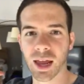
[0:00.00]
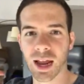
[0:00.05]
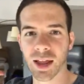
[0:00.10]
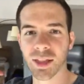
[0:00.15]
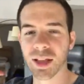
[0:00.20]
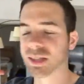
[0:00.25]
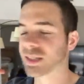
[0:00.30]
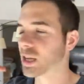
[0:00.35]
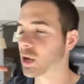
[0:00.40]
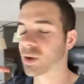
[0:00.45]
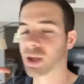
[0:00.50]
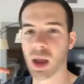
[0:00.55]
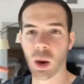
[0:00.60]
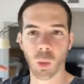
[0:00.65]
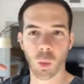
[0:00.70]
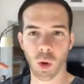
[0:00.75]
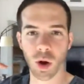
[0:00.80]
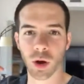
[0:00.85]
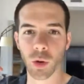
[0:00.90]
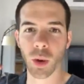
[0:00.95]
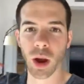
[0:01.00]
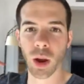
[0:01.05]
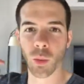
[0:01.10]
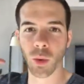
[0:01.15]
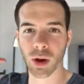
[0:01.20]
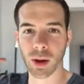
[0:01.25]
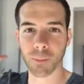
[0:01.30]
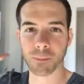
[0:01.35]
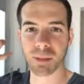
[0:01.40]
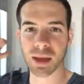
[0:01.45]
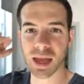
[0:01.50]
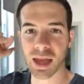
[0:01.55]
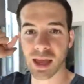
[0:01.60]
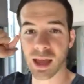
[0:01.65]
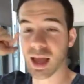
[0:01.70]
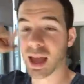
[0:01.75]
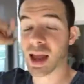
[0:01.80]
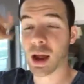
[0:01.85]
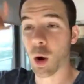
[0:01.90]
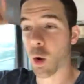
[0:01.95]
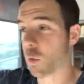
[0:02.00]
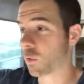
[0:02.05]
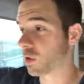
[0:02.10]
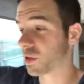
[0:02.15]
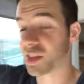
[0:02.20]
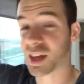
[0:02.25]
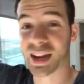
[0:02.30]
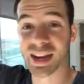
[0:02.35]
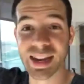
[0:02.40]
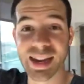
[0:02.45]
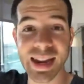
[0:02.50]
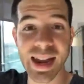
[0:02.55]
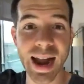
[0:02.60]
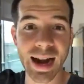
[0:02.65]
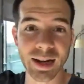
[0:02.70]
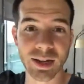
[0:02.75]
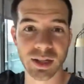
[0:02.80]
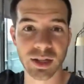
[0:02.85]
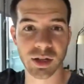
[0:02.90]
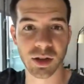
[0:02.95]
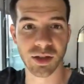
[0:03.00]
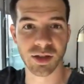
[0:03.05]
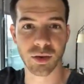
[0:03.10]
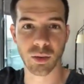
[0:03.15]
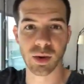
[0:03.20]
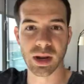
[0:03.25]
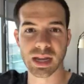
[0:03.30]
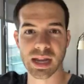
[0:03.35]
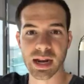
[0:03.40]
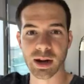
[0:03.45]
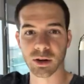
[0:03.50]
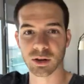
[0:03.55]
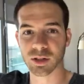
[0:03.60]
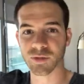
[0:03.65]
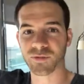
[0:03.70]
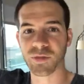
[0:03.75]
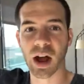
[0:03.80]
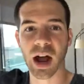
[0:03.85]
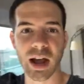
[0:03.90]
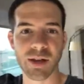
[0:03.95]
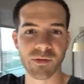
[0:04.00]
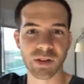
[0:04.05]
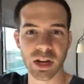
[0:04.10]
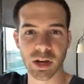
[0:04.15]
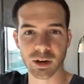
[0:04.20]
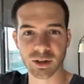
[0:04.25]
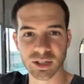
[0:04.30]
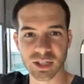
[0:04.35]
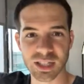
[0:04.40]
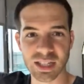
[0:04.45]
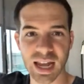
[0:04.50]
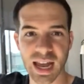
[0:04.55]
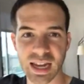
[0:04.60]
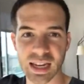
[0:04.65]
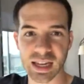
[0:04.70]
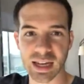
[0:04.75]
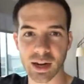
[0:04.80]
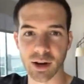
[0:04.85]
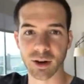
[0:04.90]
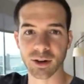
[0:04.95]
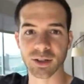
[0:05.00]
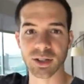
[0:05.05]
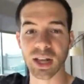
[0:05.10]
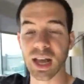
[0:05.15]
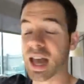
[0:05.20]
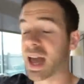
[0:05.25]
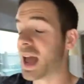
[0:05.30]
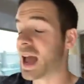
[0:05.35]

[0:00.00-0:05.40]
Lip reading: and then say, okay, where do I want to be over the next 3 years, 5 years, 10 years?